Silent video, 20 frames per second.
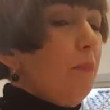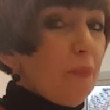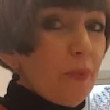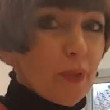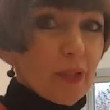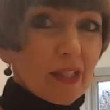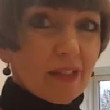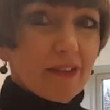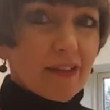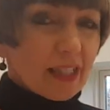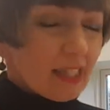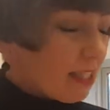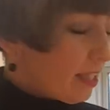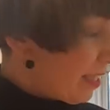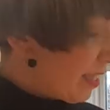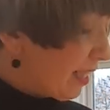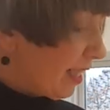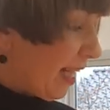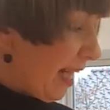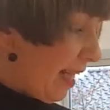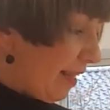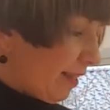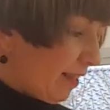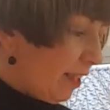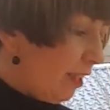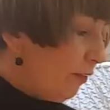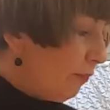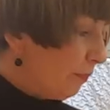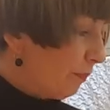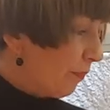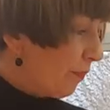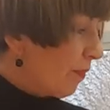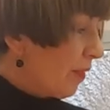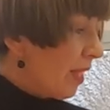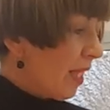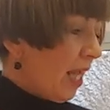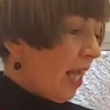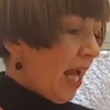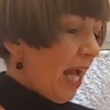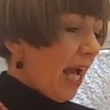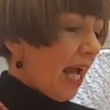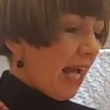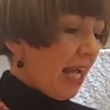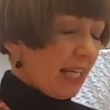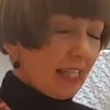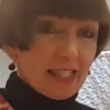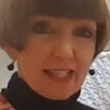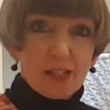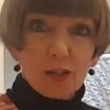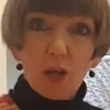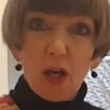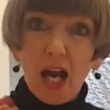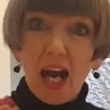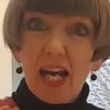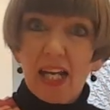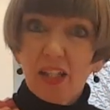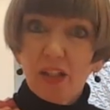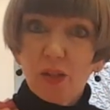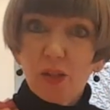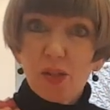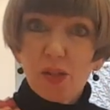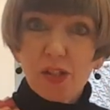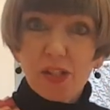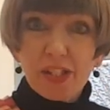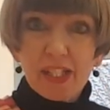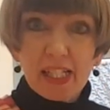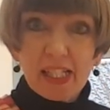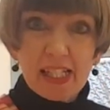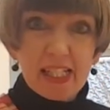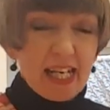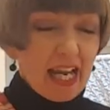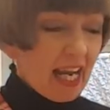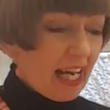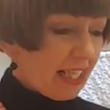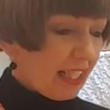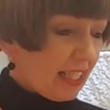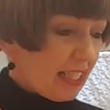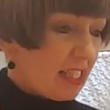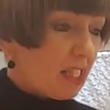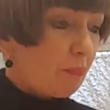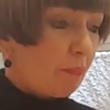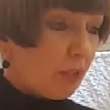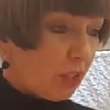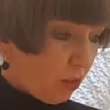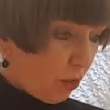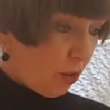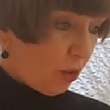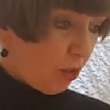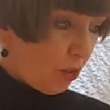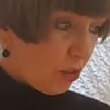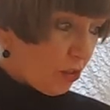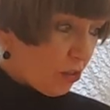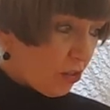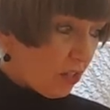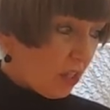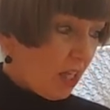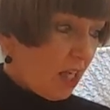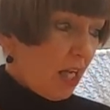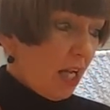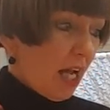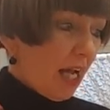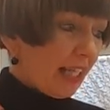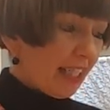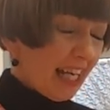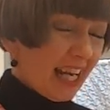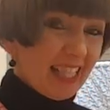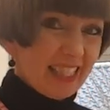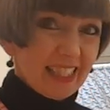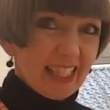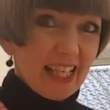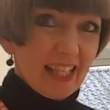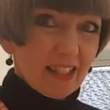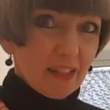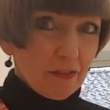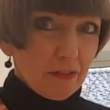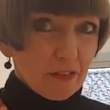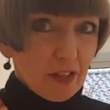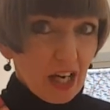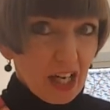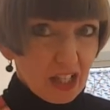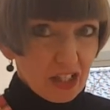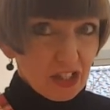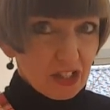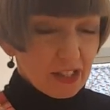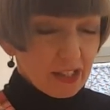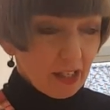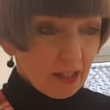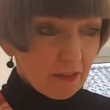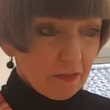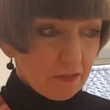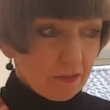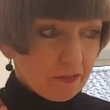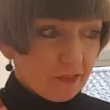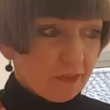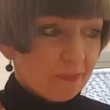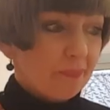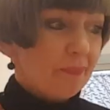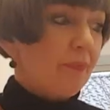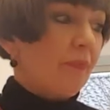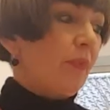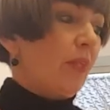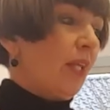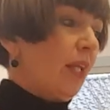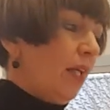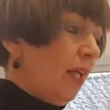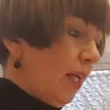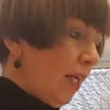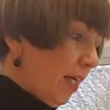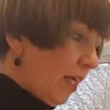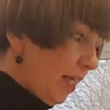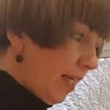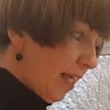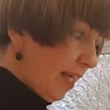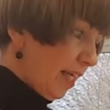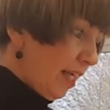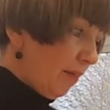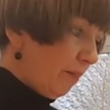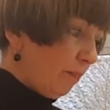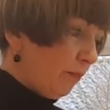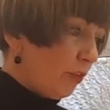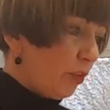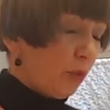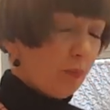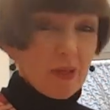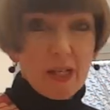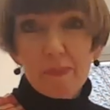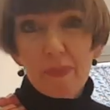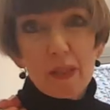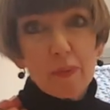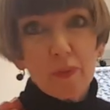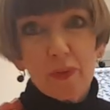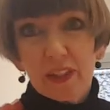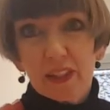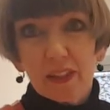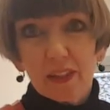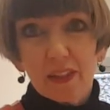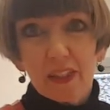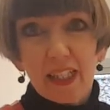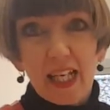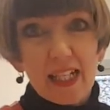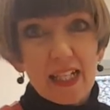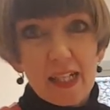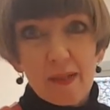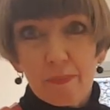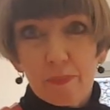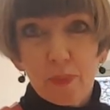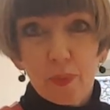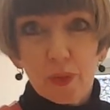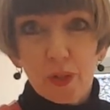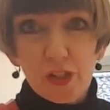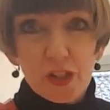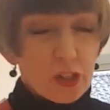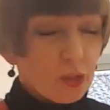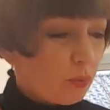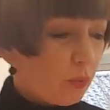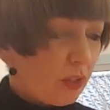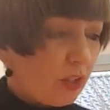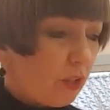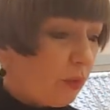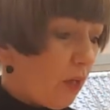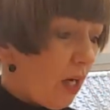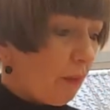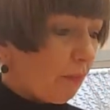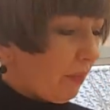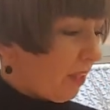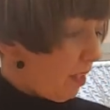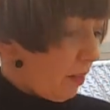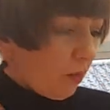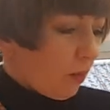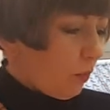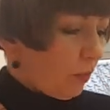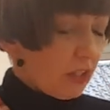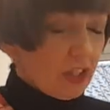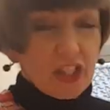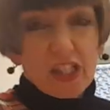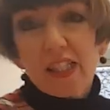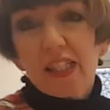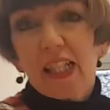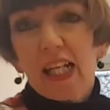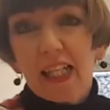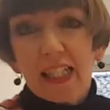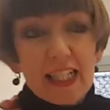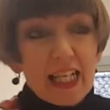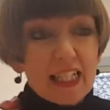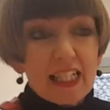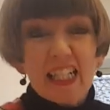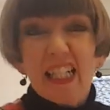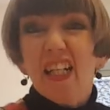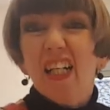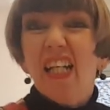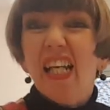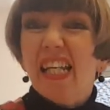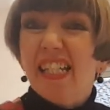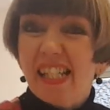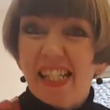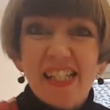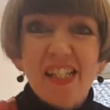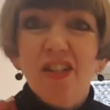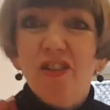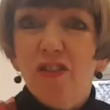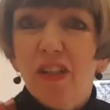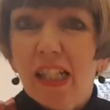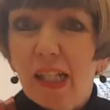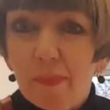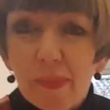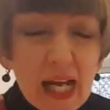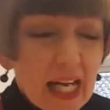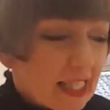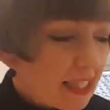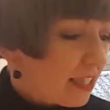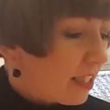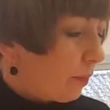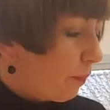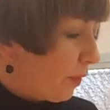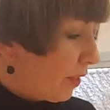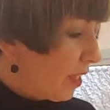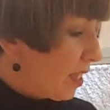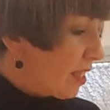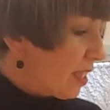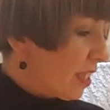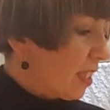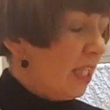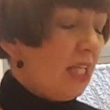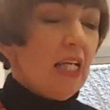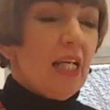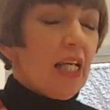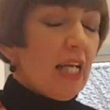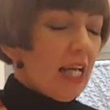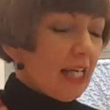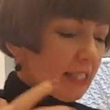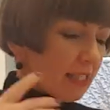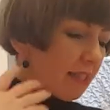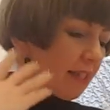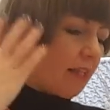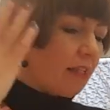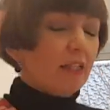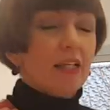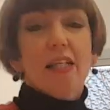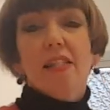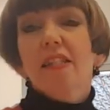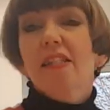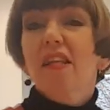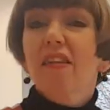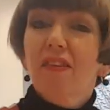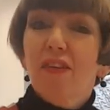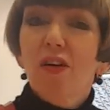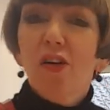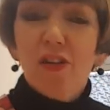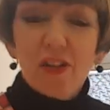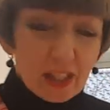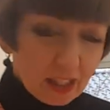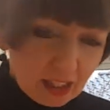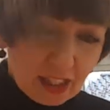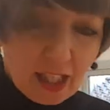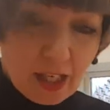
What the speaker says: putting things together. And I use tinned haggis because I can't get the fresh stuff. You may be able to get it imported where you are, but we just can't get it here, and it doesn't really matter because it's the thought that